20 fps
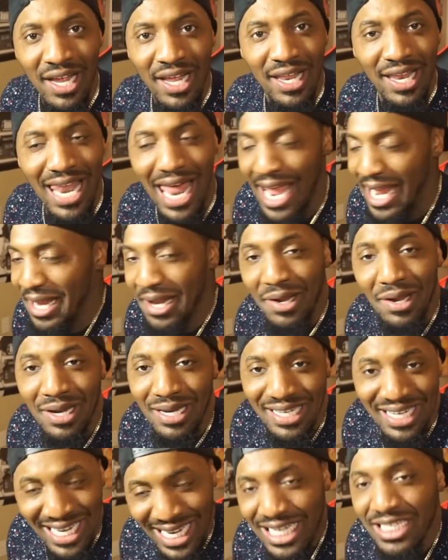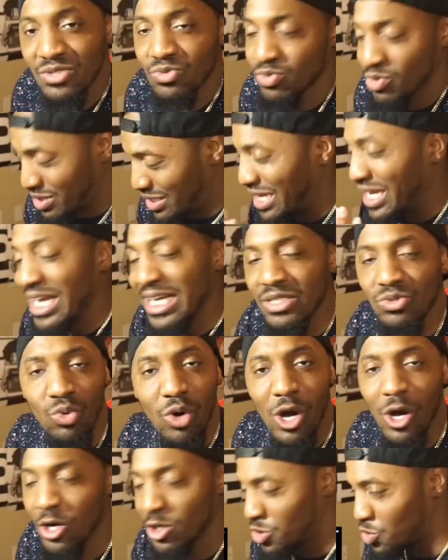Like these these
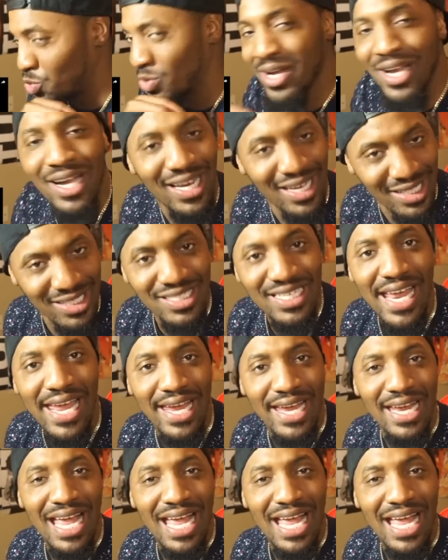words you couldn't say.